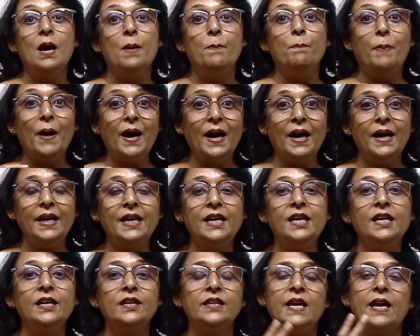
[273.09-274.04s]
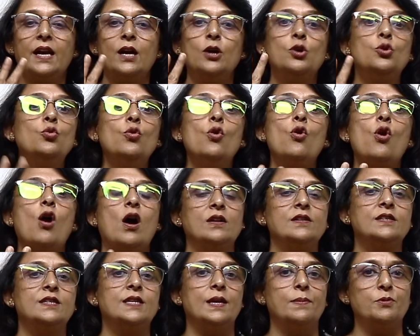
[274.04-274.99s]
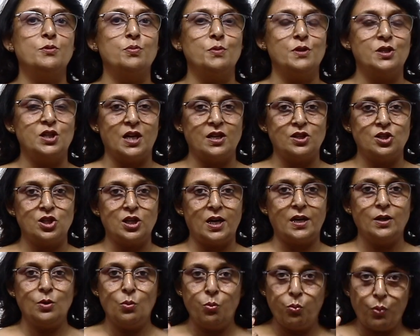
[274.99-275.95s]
But here there are two concepts which are checked.